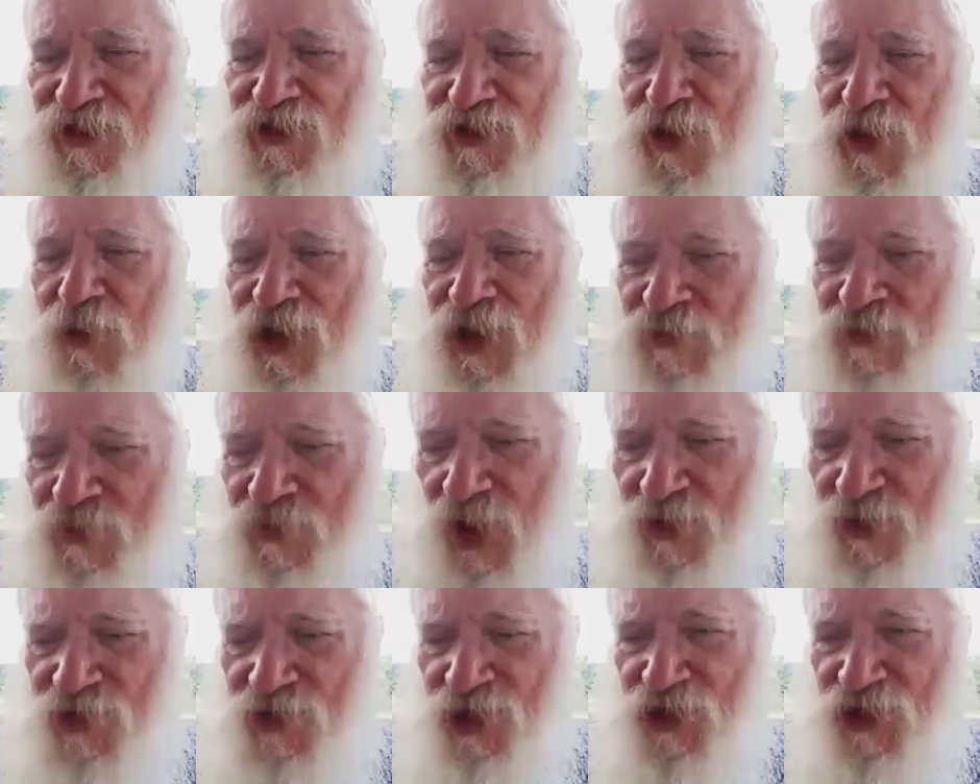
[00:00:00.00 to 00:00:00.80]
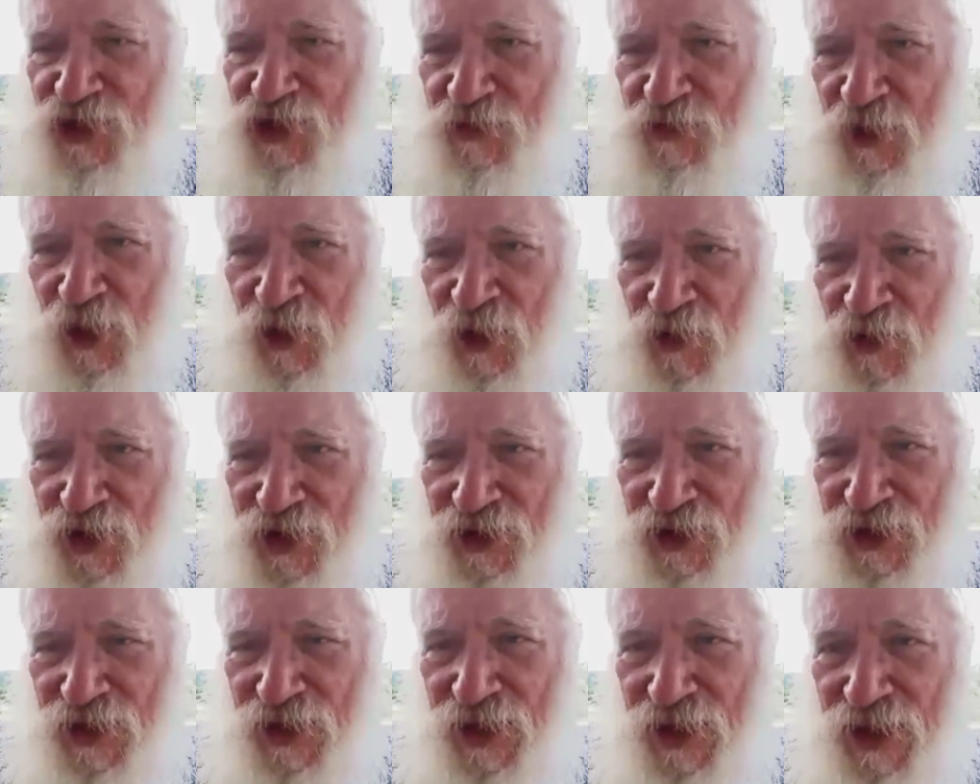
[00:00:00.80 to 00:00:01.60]
So when Moshe spoke,
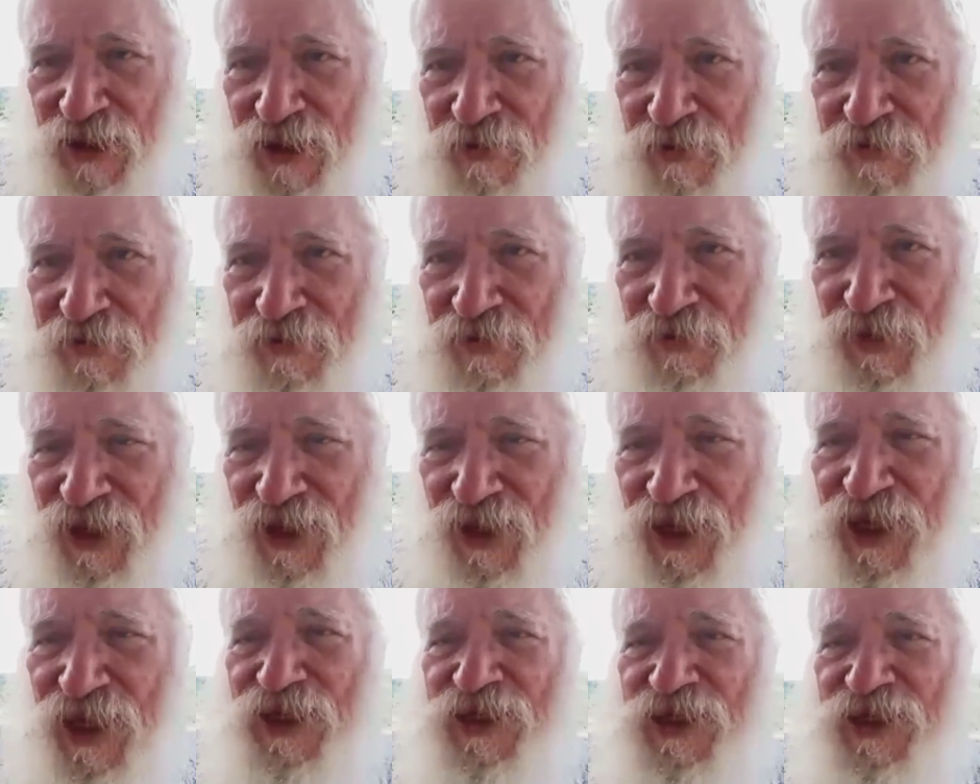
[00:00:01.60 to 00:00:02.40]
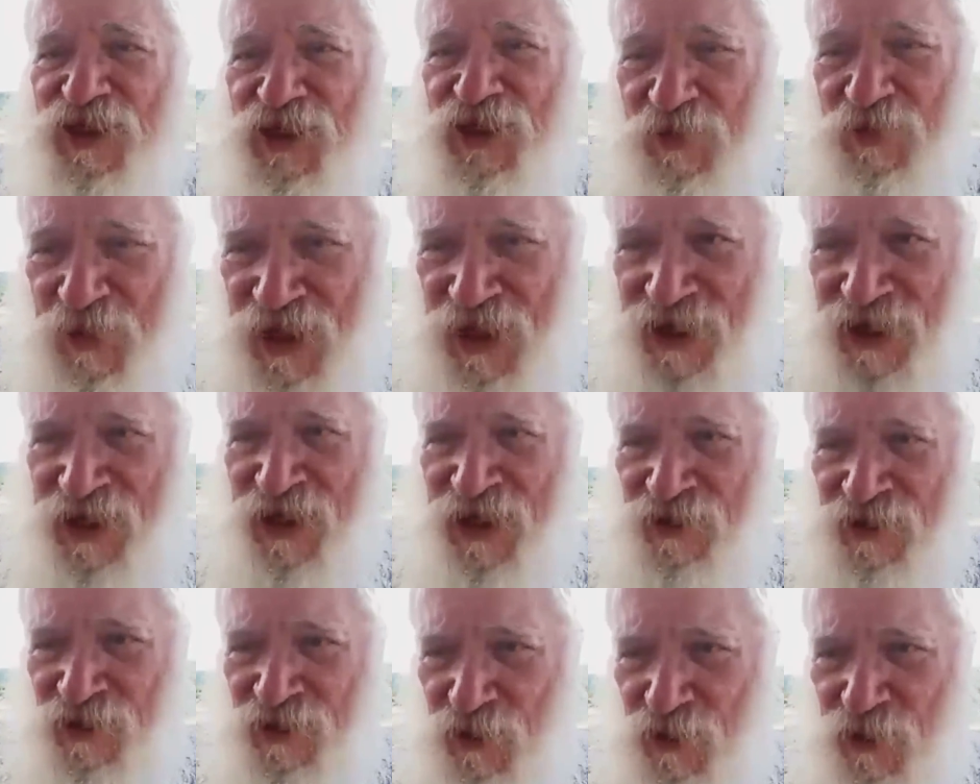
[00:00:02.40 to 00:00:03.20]
he is
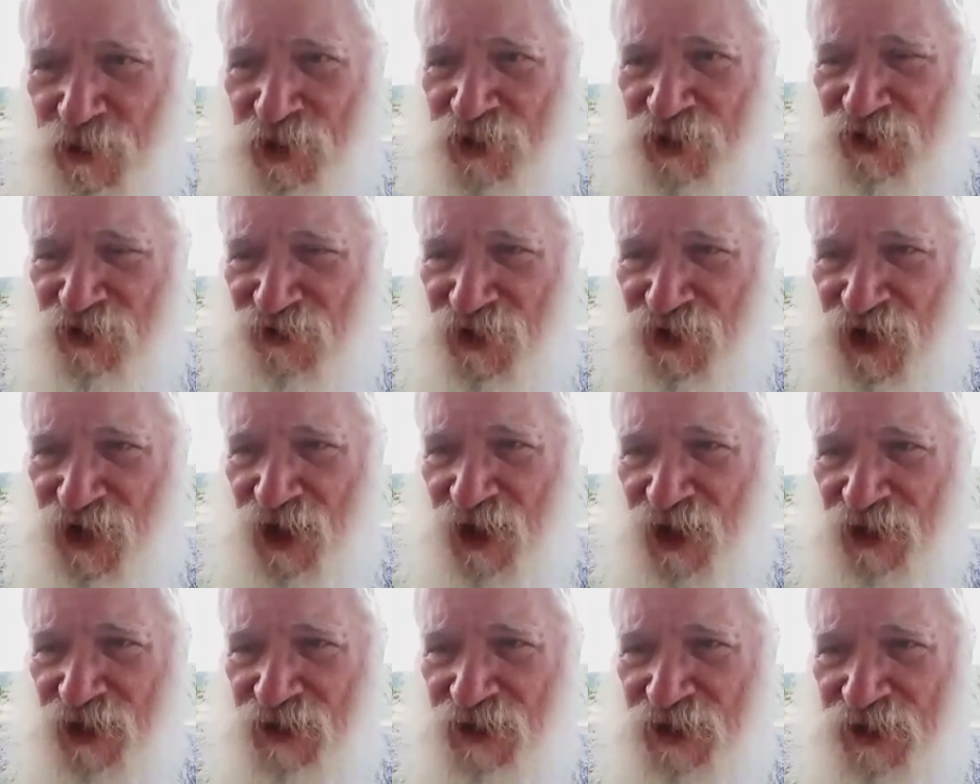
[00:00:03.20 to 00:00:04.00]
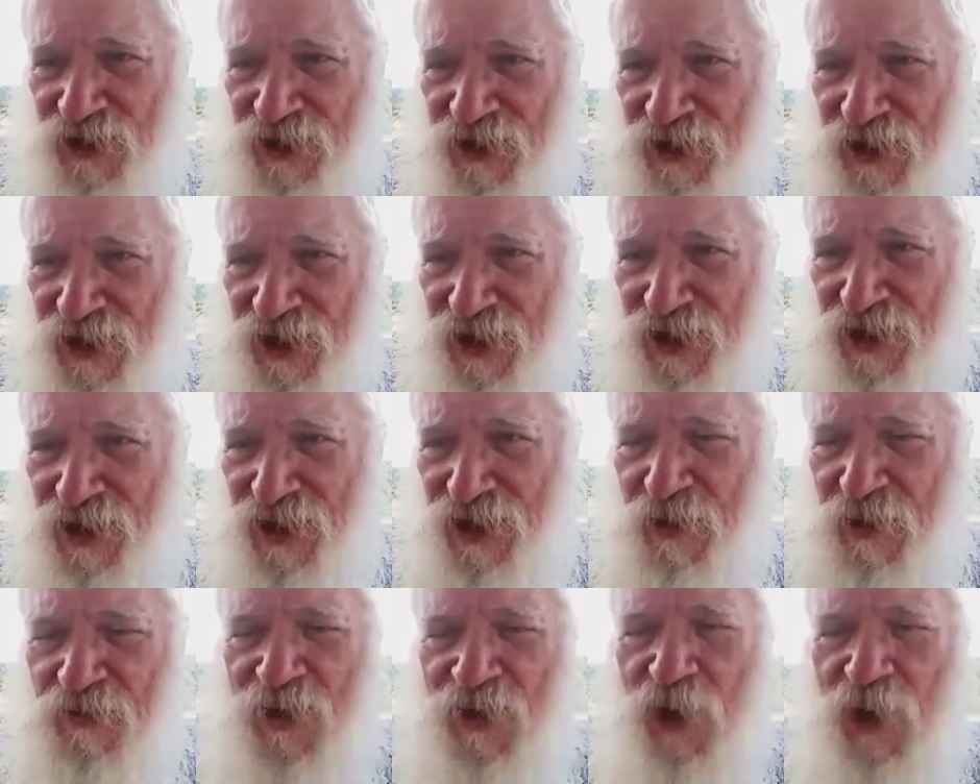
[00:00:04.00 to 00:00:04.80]
speaking the word of God,
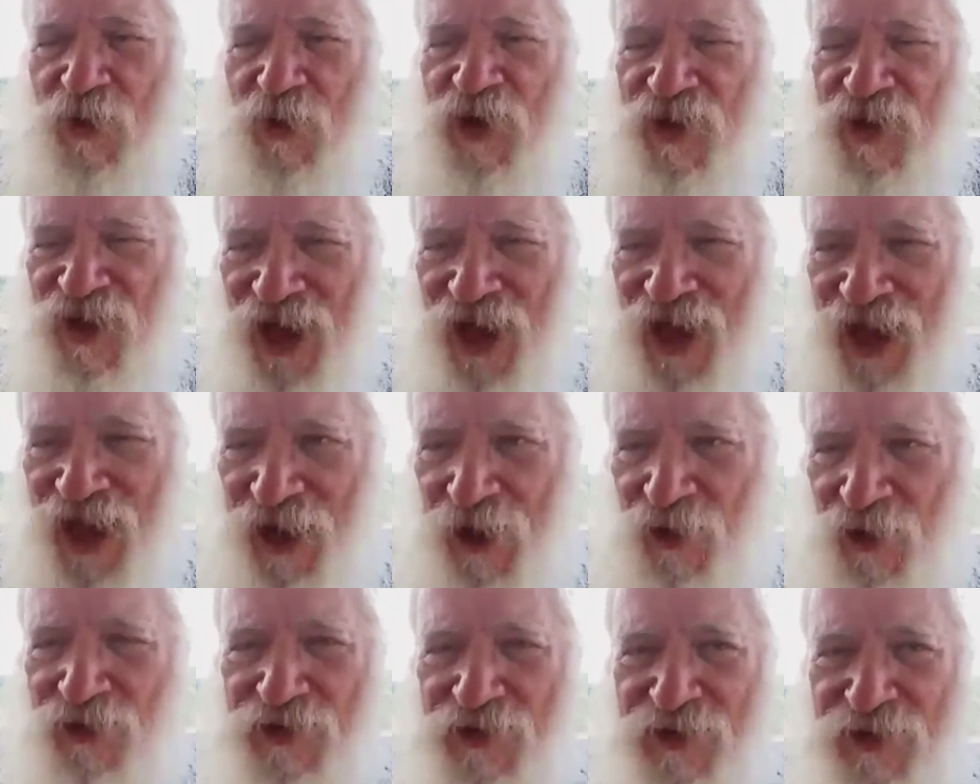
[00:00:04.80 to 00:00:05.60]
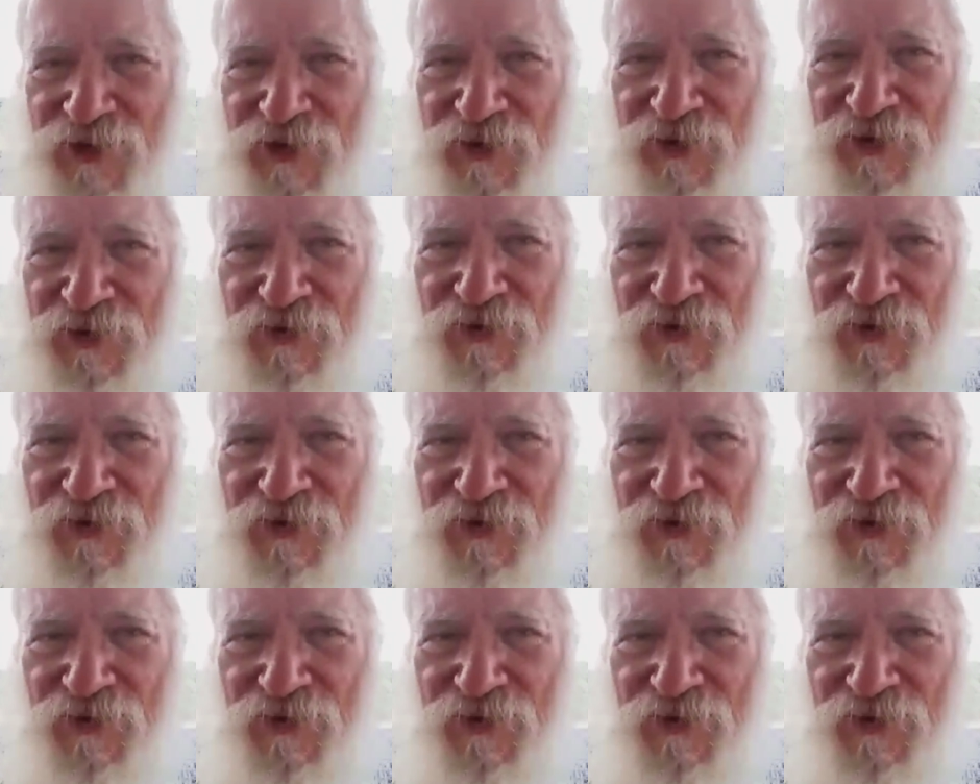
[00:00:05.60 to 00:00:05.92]
but without,